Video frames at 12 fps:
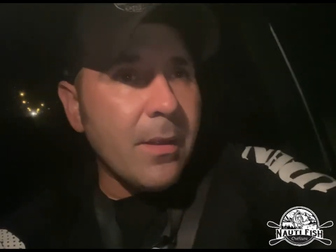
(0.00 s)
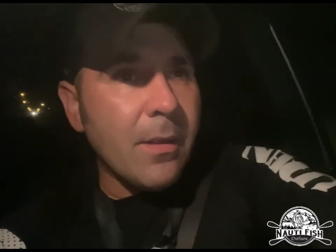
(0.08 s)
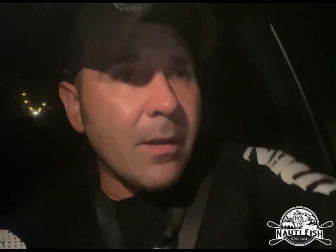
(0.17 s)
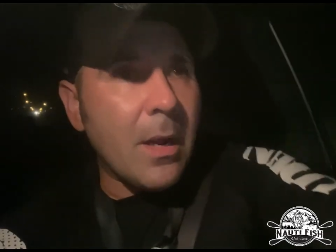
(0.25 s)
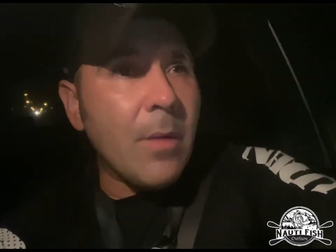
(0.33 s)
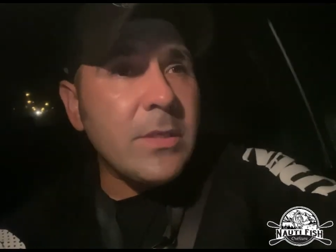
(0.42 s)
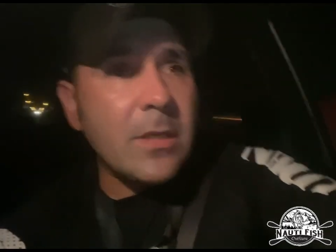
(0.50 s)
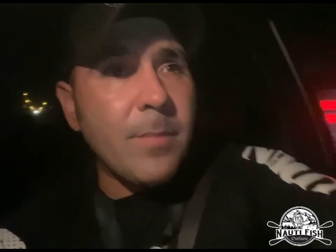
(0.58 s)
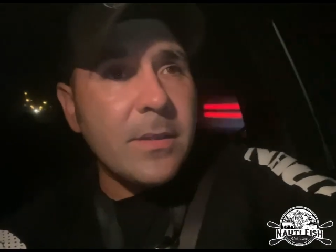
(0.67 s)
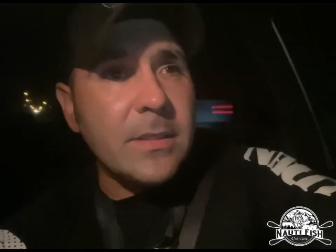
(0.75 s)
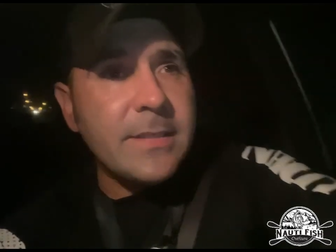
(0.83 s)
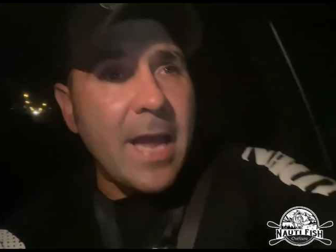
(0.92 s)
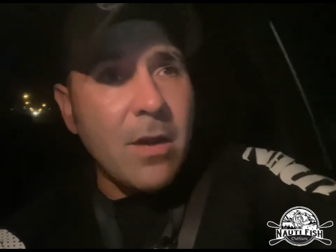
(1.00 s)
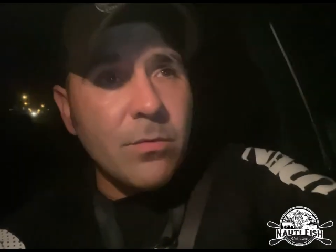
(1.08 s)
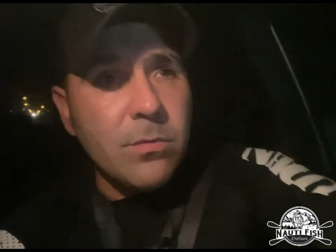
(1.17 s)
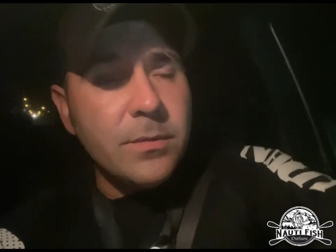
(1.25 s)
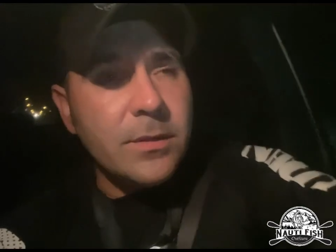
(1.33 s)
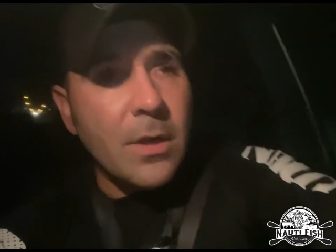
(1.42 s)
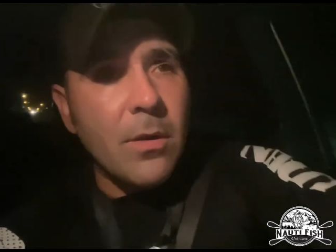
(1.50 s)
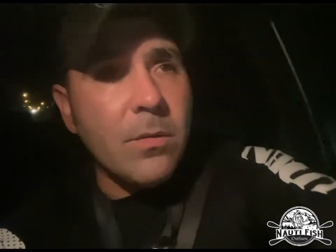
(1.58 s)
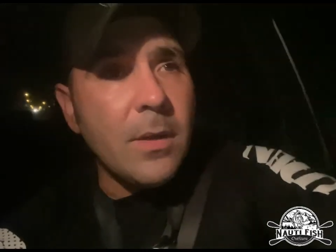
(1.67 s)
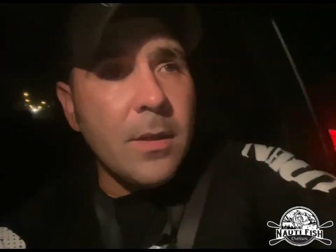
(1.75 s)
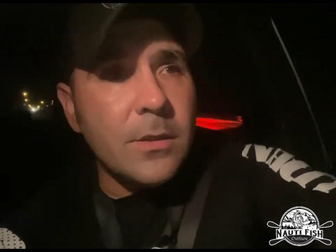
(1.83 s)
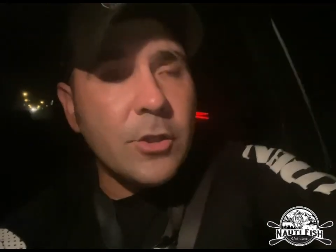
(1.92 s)
I was talking about the tackle. So
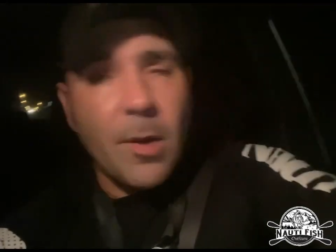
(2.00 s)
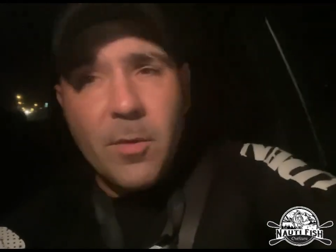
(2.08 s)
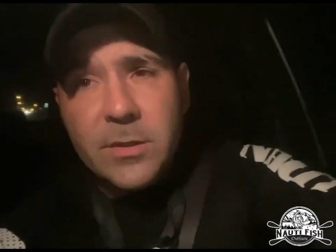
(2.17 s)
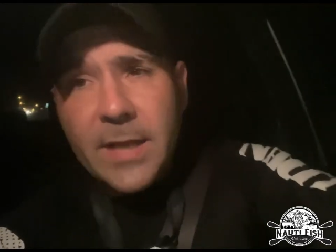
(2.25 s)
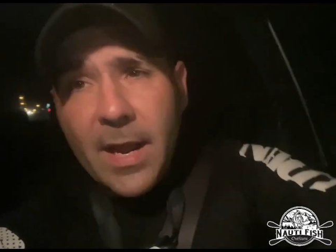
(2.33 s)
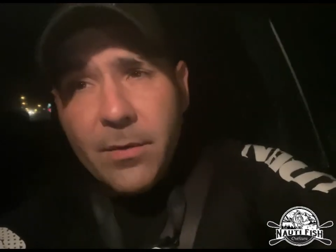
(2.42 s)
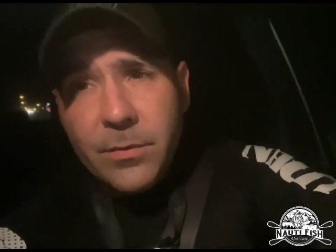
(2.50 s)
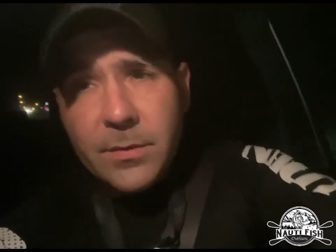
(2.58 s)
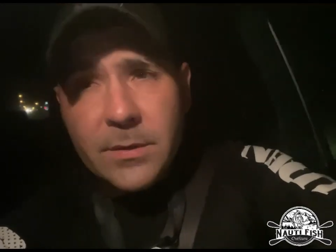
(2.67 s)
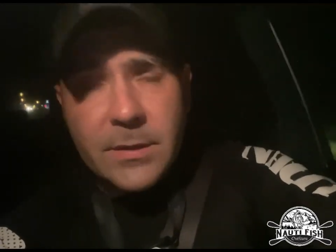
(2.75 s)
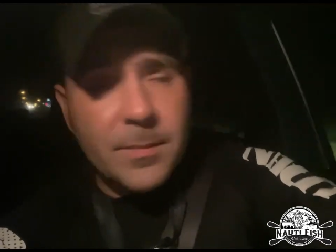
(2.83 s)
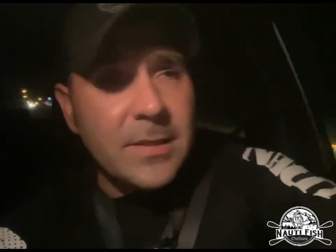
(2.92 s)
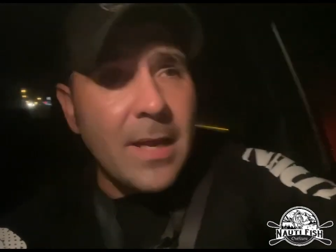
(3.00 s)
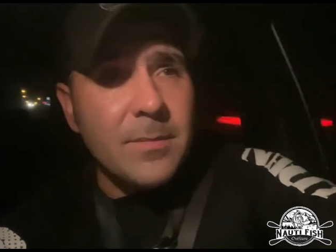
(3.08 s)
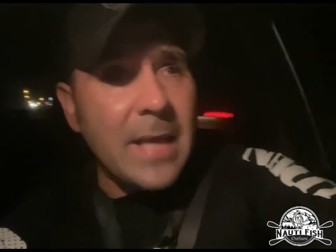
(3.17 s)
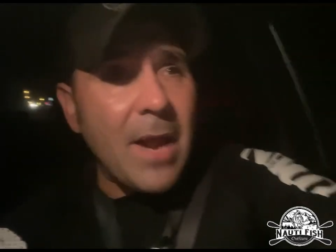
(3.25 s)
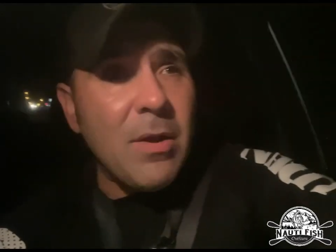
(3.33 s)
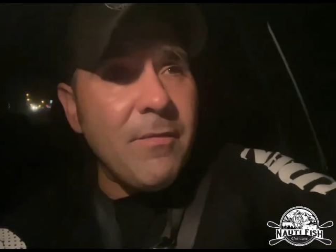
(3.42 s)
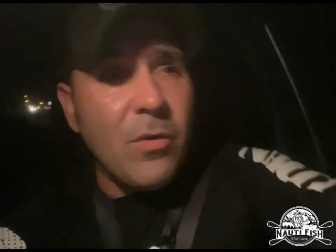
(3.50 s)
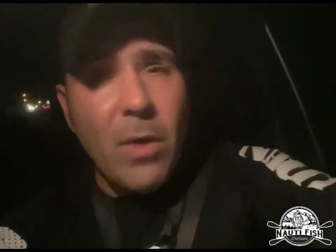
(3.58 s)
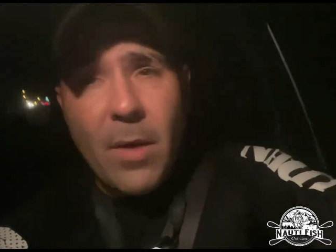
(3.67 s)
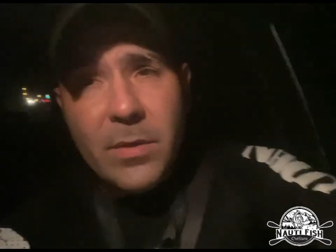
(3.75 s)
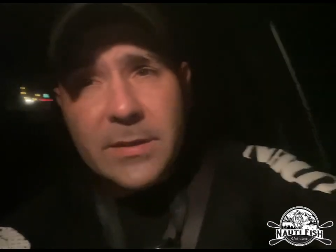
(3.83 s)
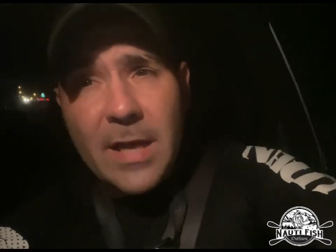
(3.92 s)
terminal tackle, sometimes I don't even go
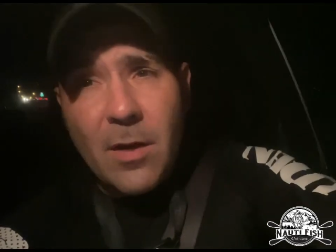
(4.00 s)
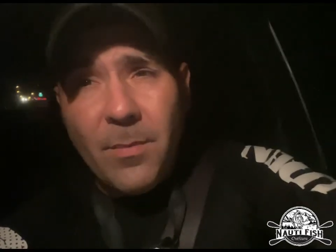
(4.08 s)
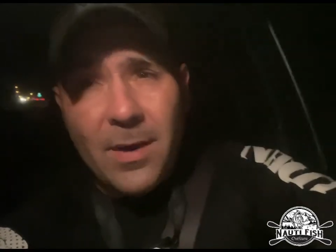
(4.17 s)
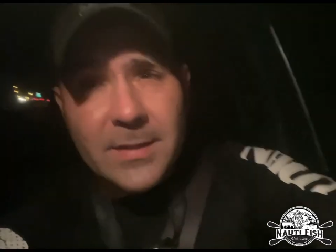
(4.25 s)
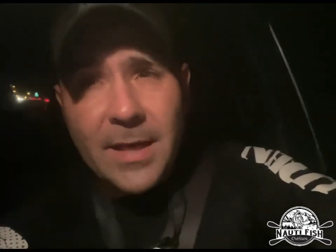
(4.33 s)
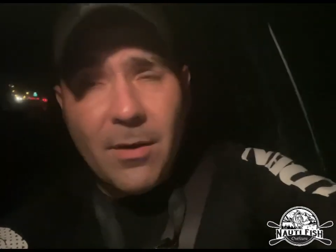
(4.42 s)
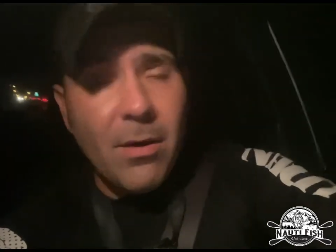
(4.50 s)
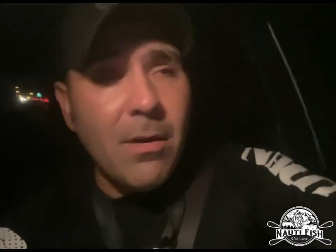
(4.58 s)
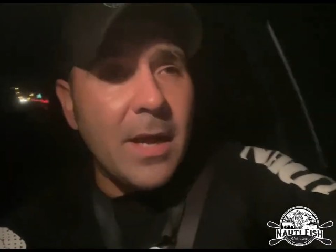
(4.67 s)
out with a tackle box at all.